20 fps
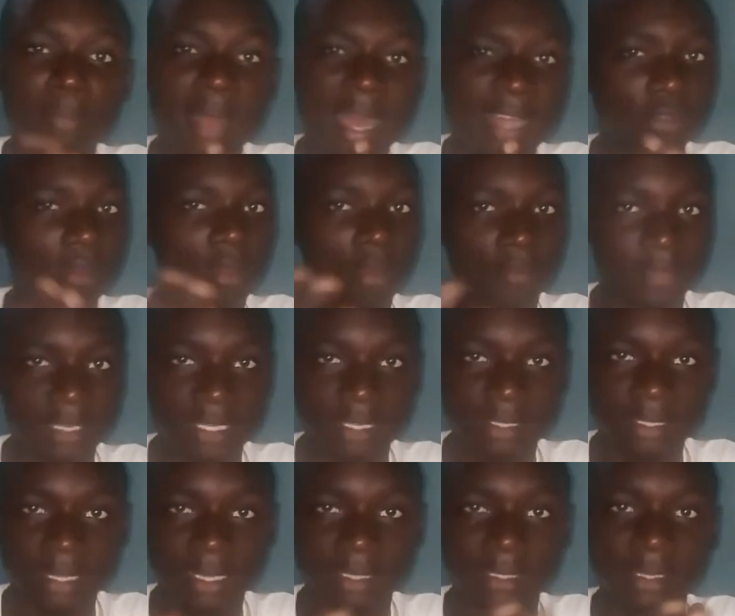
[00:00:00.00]
part of a
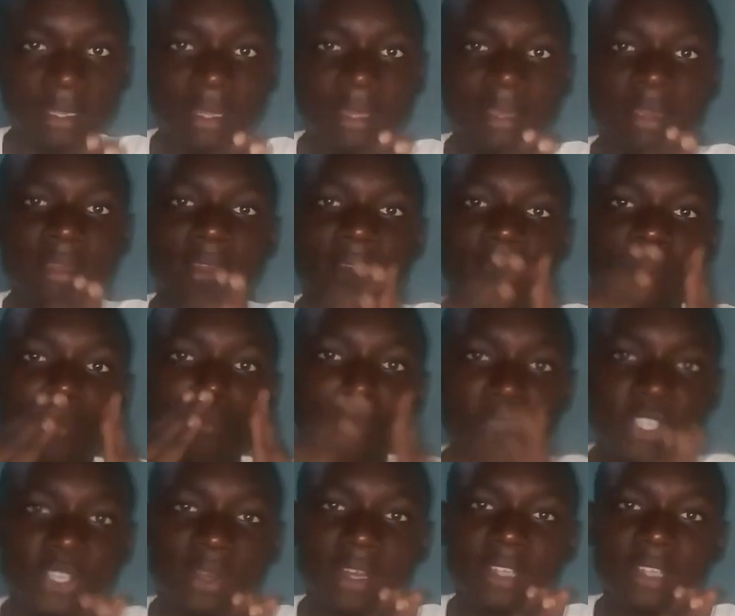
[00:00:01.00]
design.
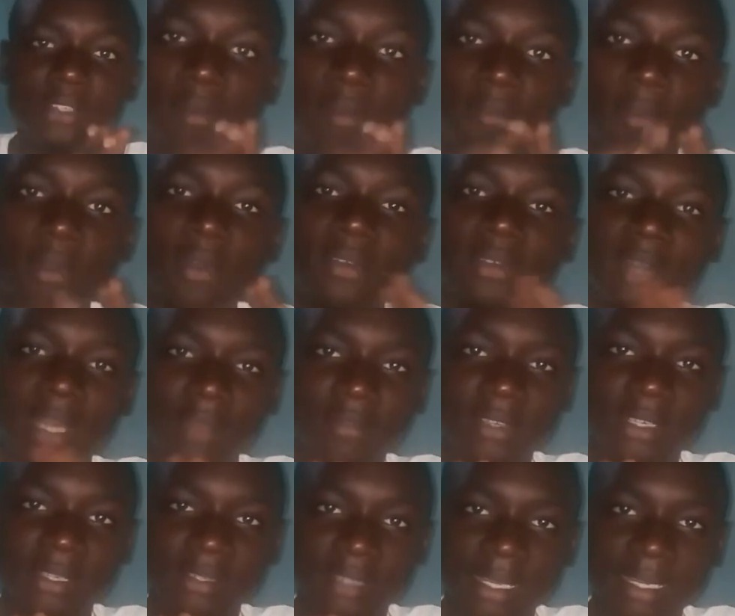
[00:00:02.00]
Majority of all
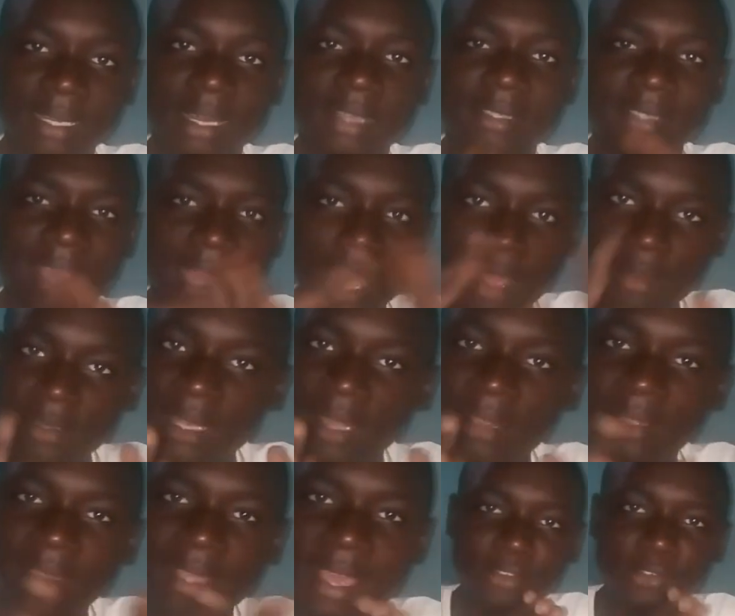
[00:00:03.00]
graphic designers out there